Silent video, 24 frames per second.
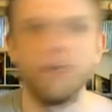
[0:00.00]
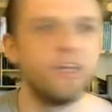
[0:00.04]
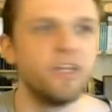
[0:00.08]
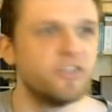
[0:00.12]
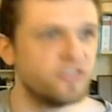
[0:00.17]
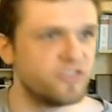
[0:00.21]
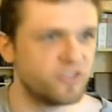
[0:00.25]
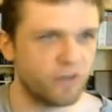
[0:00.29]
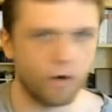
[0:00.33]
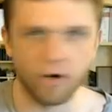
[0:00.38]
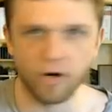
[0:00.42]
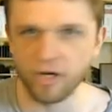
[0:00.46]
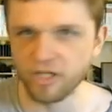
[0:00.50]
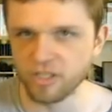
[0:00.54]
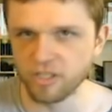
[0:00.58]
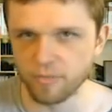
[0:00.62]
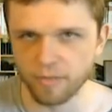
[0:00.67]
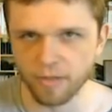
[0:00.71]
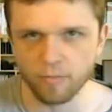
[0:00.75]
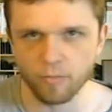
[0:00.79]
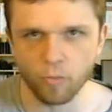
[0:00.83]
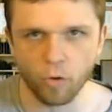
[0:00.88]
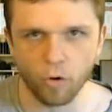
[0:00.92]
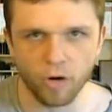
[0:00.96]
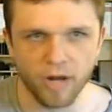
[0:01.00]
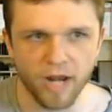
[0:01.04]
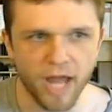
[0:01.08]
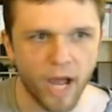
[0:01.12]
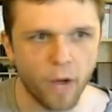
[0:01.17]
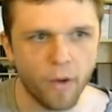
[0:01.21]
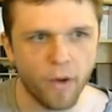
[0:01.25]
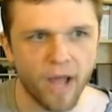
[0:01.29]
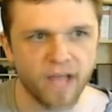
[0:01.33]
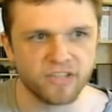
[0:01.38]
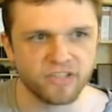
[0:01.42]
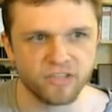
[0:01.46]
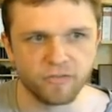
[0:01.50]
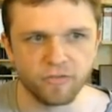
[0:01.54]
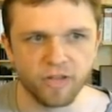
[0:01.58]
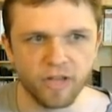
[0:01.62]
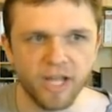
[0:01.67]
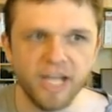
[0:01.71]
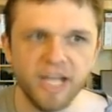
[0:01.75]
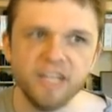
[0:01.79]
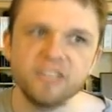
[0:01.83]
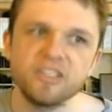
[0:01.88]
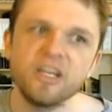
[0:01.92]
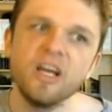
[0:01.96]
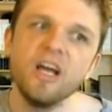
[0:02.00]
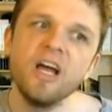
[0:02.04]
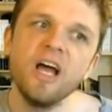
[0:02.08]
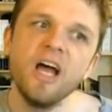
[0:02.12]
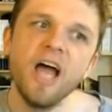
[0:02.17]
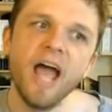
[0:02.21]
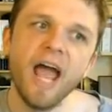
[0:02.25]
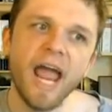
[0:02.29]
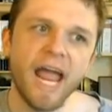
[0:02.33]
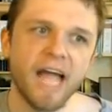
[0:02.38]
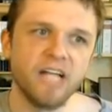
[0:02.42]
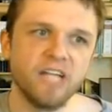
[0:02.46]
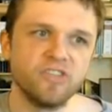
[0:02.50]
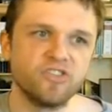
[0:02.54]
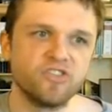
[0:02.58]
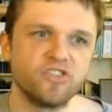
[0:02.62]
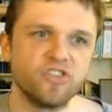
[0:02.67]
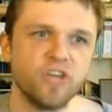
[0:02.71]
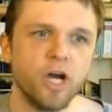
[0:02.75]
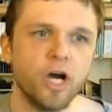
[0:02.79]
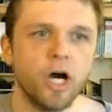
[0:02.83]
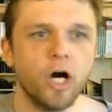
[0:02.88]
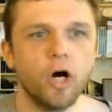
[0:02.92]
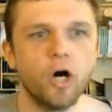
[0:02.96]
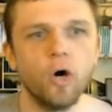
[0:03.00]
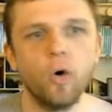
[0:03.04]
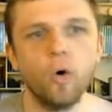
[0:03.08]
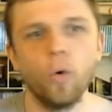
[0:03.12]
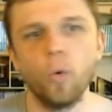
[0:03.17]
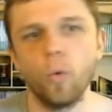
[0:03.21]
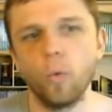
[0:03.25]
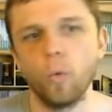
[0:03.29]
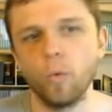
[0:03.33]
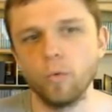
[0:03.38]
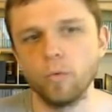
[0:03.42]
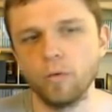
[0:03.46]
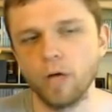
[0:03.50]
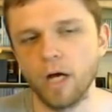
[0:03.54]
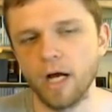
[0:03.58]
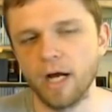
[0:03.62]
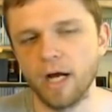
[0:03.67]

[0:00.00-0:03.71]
He's starting to be more now as of late. And so